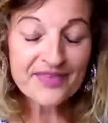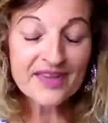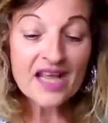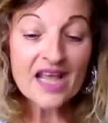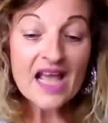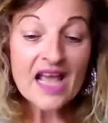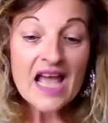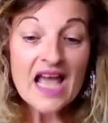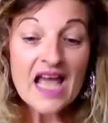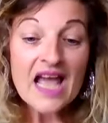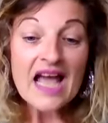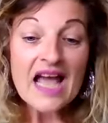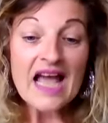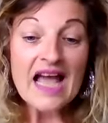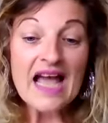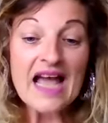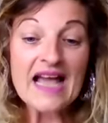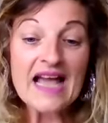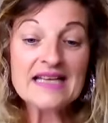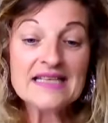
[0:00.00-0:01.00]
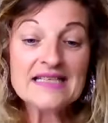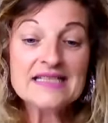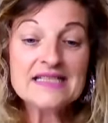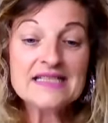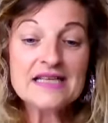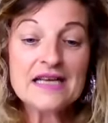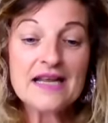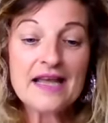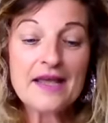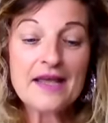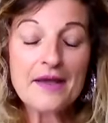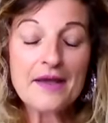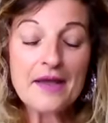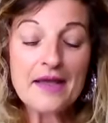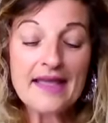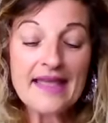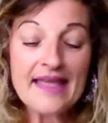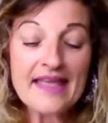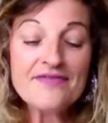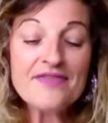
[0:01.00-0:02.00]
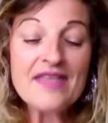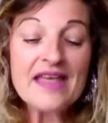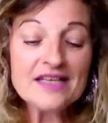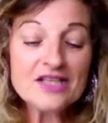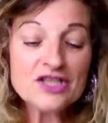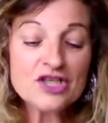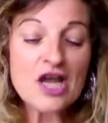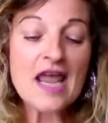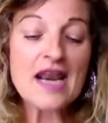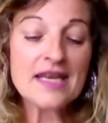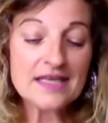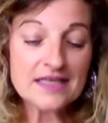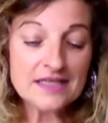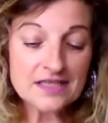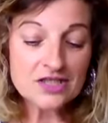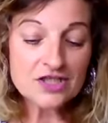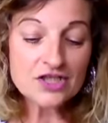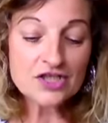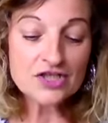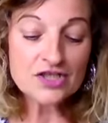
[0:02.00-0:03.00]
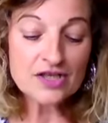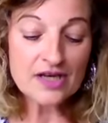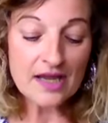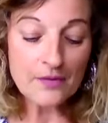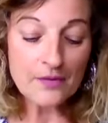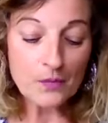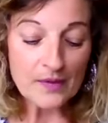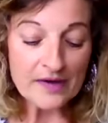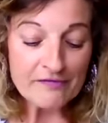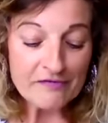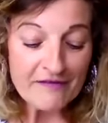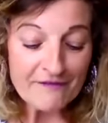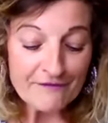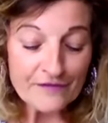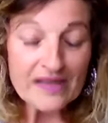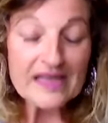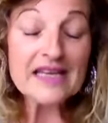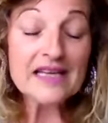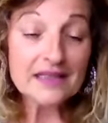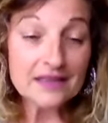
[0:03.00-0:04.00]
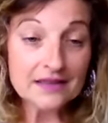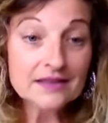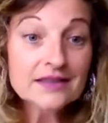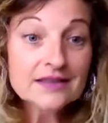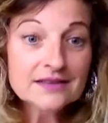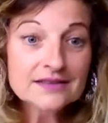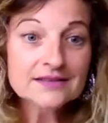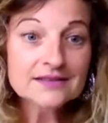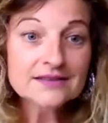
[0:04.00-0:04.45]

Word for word: Okay. And in that challenge, we reveal